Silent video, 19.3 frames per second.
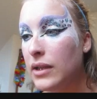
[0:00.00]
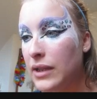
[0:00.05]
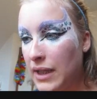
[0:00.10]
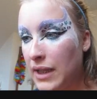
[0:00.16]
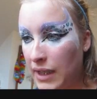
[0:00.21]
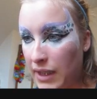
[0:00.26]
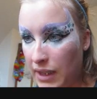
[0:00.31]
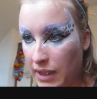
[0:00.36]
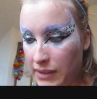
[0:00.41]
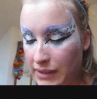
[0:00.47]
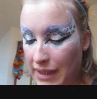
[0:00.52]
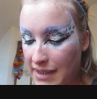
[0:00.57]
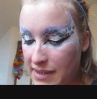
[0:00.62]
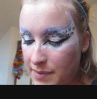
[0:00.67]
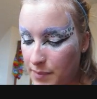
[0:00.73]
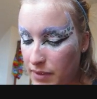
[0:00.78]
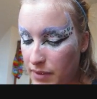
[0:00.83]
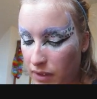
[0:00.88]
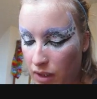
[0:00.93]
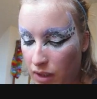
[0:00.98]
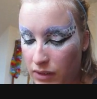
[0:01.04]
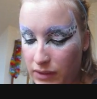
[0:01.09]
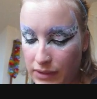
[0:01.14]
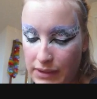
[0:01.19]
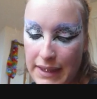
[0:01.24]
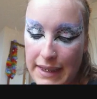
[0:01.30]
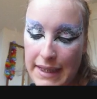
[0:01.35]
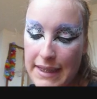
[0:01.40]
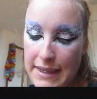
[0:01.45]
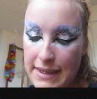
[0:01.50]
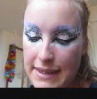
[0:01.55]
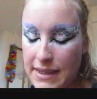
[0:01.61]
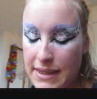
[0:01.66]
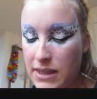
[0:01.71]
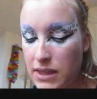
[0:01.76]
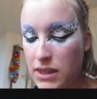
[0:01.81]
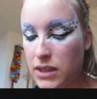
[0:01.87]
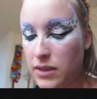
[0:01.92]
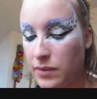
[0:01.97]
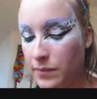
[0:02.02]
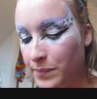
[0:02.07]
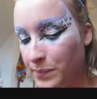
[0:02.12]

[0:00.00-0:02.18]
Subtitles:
and last but not least,